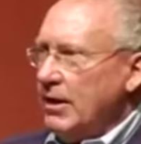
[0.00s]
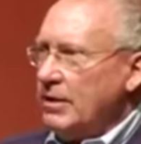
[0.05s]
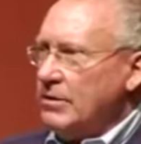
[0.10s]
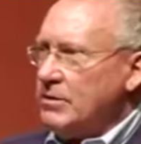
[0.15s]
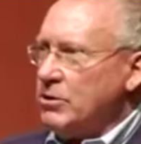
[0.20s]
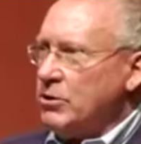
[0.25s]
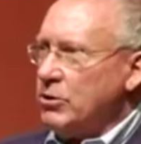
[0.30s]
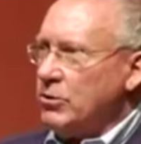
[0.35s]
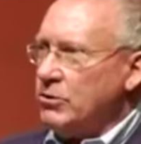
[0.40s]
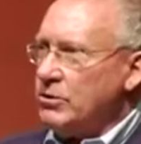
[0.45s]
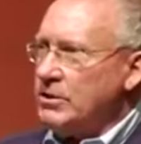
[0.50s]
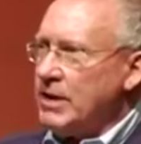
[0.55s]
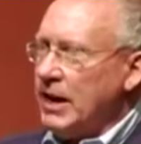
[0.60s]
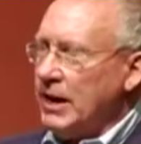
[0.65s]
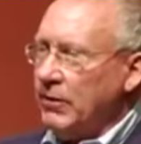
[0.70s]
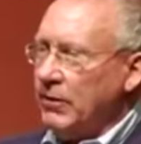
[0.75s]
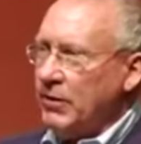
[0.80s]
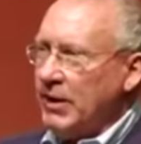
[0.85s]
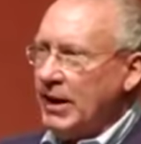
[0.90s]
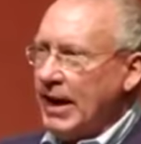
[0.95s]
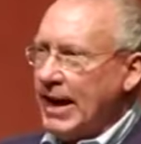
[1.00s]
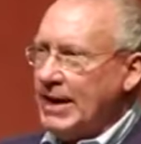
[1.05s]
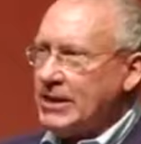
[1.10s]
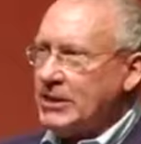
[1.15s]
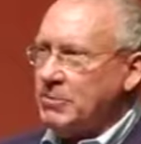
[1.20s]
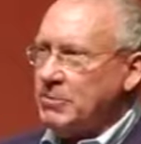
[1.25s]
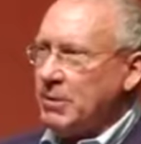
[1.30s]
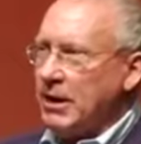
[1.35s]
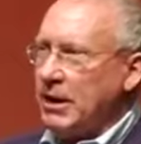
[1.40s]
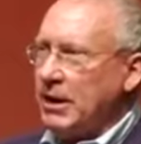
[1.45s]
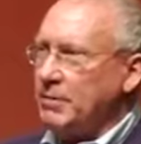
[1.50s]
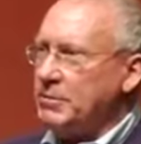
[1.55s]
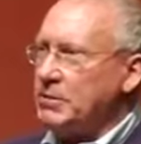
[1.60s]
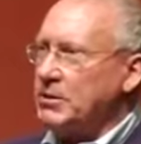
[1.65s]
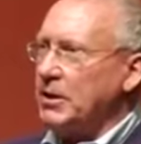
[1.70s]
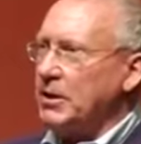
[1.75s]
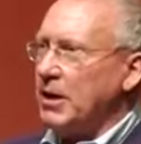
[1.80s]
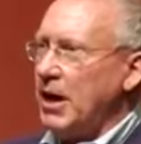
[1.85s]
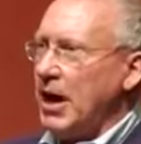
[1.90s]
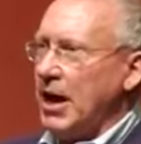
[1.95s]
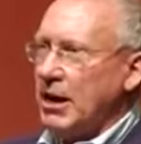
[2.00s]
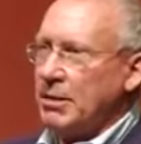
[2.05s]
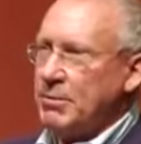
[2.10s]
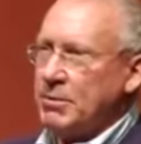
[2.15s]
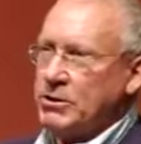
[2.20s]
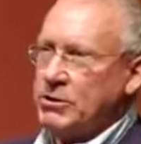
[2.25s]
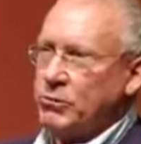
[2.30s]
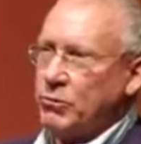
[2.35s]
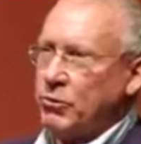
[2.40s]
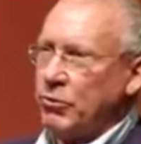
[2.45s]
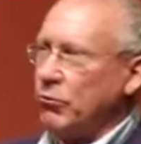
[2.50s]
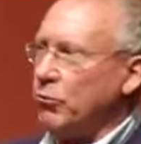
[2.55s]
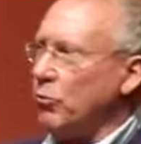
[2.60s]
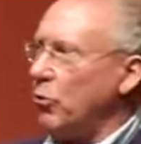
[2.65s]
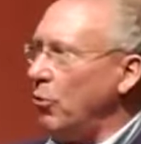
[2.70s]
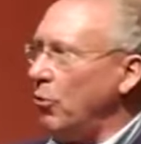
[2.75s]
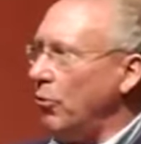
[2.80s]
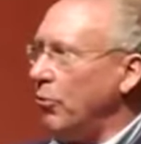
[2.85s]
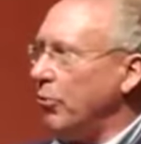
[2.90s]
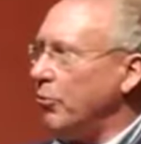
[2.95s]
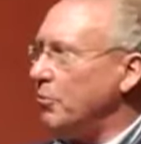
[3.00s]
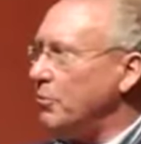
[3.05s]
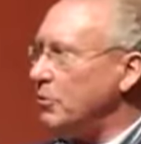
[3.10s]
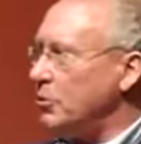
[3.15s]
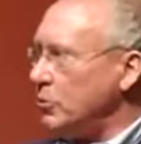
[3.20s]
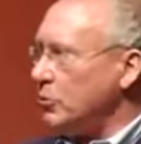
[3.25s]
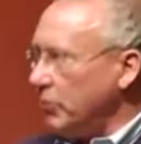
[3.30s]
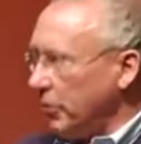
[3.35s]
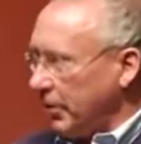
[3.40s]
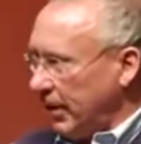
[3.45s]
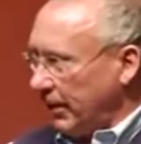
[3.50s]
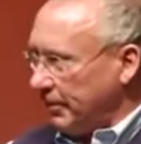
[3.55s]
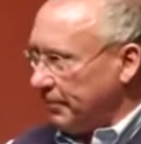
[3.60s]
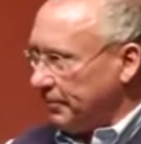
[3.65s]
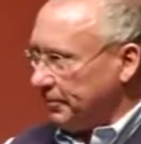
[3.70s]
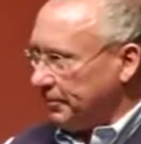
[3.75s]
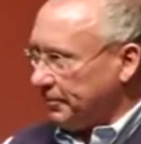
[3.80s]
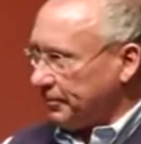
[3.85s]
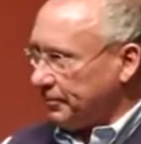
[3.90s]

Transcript: And so sanctification becomes synonymous with growth or maturity.